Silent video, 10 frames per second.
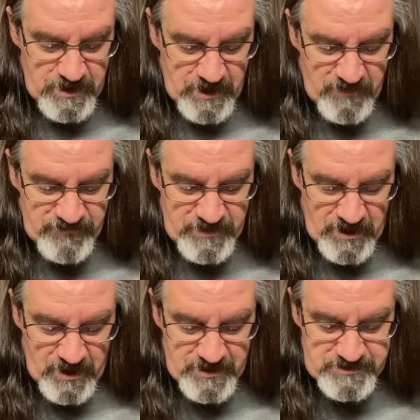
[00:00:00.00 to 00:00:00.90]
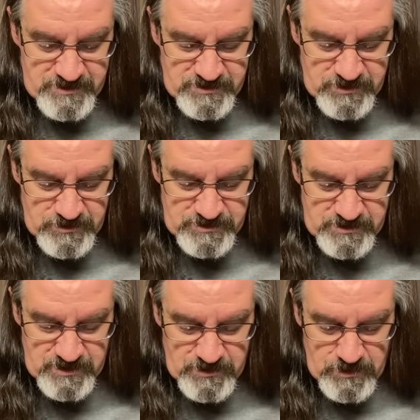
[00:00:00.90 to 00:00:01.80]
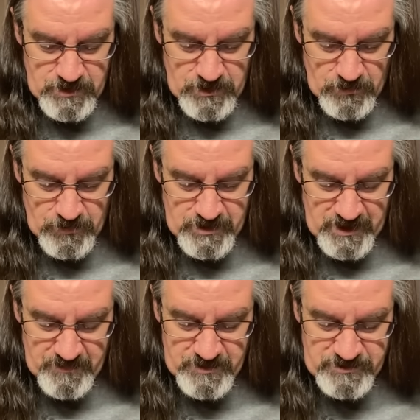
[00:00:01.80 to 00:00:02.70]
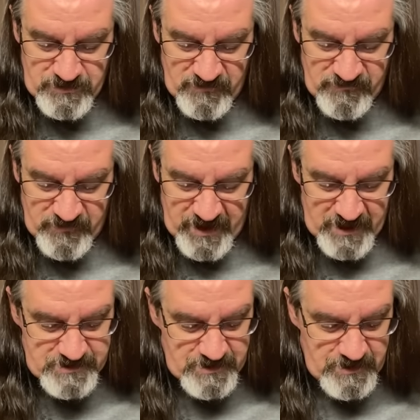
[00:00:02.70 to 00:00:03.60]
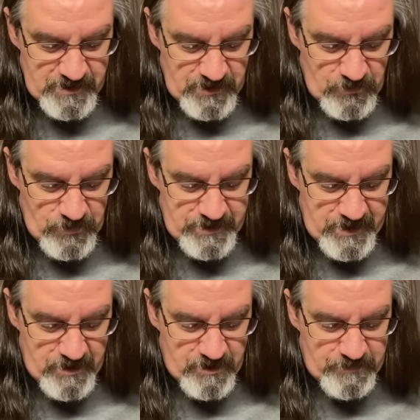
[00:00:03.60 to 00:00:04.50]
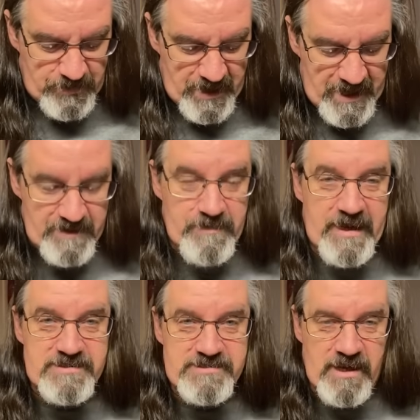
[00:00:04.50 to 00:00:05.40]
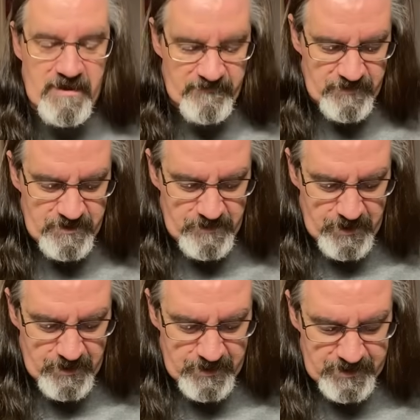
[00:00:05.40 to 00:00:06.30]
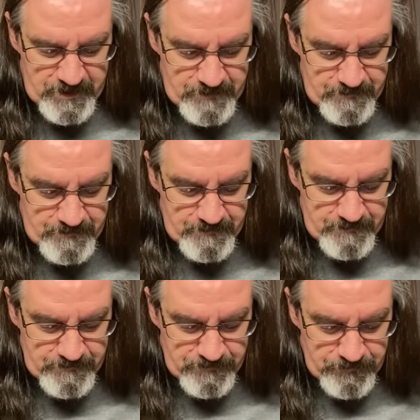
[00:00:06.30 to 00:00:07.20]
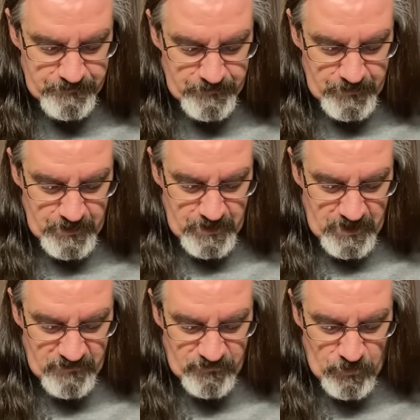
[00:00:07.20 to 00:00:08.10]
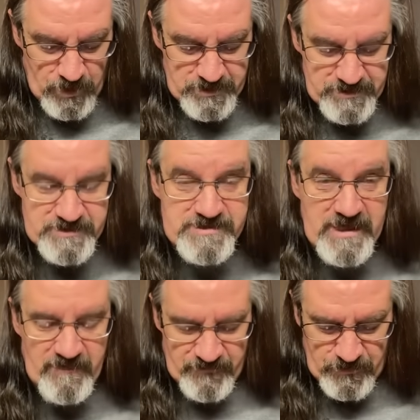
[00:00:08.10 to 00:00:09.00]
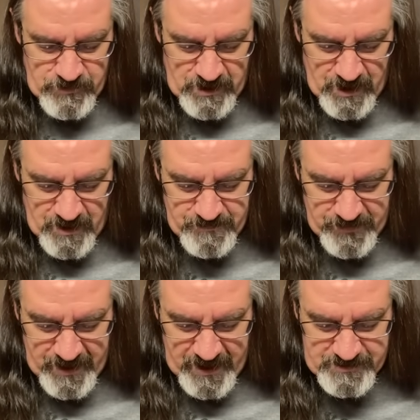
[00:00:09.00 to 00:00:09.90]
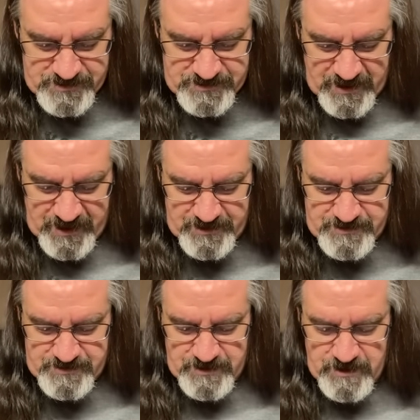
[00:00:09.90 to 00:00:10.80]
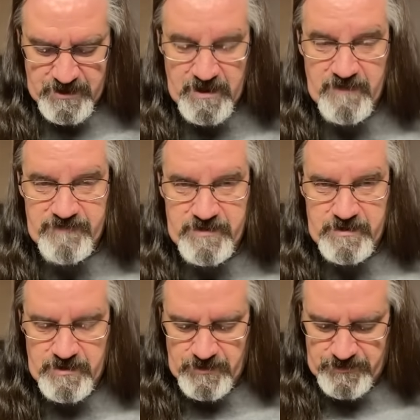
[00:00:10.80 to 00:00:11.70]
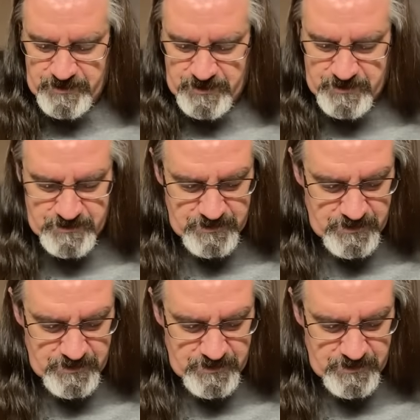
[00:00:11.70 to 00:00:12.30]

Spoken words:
of the Constitution will come into effect when they are applied by sovereign American of one of the several compact states of the Union,